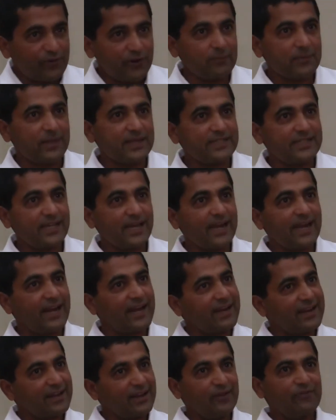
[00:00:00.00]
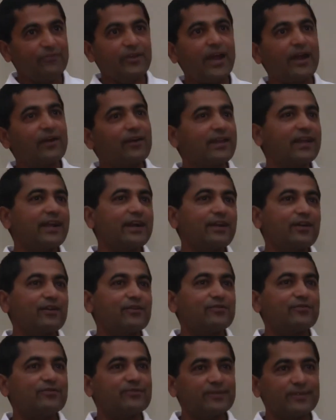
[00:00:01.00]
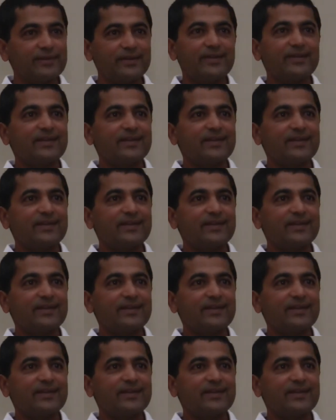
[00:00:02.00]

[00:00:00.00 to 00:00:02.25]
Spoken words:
from the chariot, we have to get off.